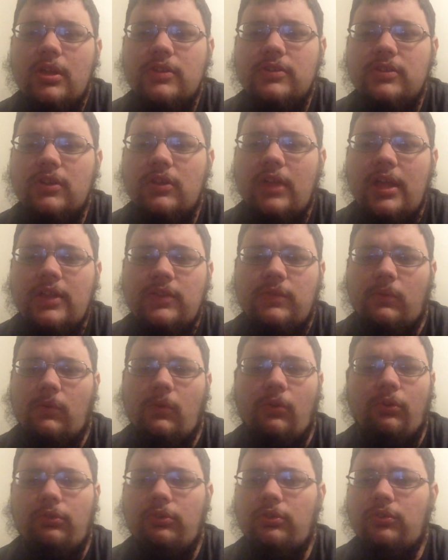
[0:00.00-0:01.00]
So that's
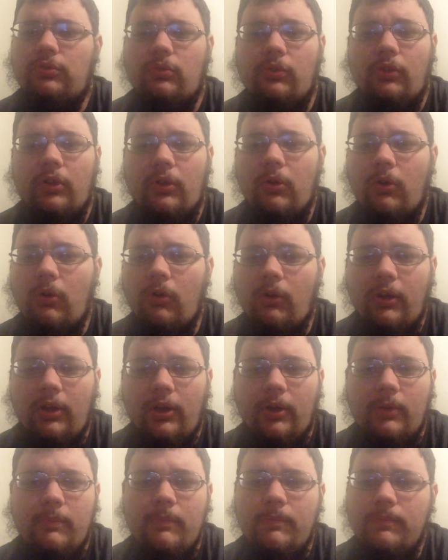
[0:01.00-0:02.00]
just really
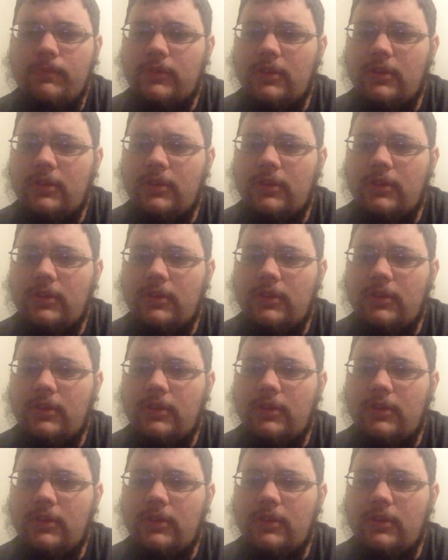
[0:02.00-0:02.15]
cool.